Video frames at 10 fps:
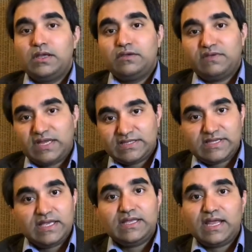When I
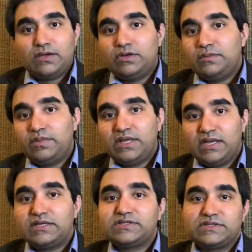say irregular
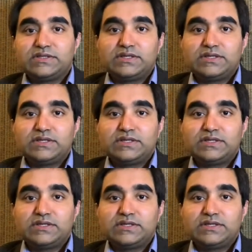periods,